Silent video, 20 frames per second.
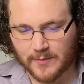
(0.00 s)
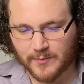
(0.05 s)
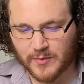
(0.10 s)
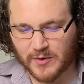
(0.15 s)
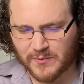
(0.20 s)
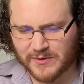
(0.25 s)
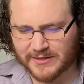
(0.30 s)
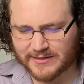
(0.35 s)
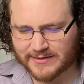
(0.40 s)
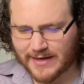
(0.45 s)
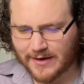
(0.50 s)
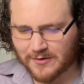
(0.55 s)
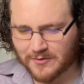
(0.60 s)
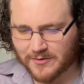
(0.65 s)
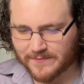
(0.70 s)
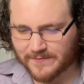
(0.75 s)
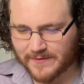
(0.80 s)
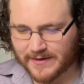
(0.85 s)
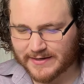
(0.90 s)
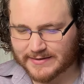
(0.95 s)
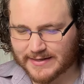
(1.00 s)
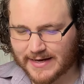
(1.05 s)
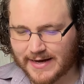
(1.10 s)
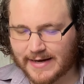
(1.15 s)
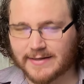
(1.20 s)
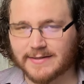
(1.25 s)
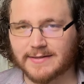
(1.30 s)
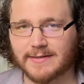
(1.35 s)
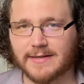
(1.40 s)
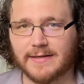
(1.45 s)
But we sacrifice
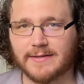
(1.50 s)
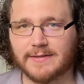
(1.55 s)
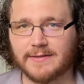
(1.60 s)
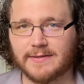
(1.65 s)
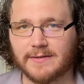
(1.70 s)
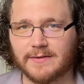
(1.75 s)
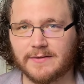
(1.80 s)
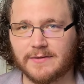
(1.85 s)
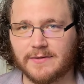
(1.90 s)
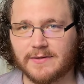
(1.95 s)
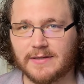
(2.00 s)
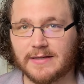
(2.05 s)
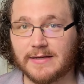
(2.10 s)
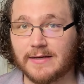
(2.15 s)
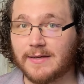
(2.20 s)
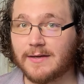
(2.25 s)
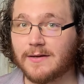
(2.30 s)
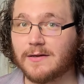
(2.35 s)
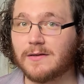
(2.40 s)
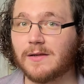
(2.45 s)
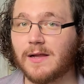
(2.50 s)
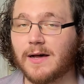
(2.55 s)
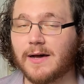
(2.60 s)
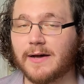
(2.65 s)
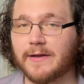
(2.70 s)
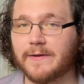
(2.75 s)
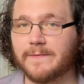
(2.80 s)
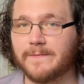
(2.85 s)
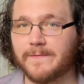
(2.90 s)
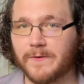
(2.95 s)
access to the
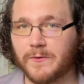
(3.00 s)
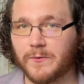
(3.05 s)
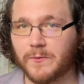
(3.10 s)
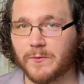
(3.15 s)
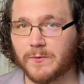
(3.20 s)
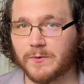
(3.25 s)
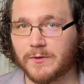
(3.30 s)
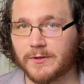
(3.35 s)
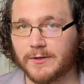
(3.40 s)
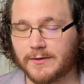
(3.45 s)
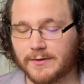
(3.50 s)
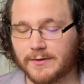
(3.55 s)
eagle-eye view.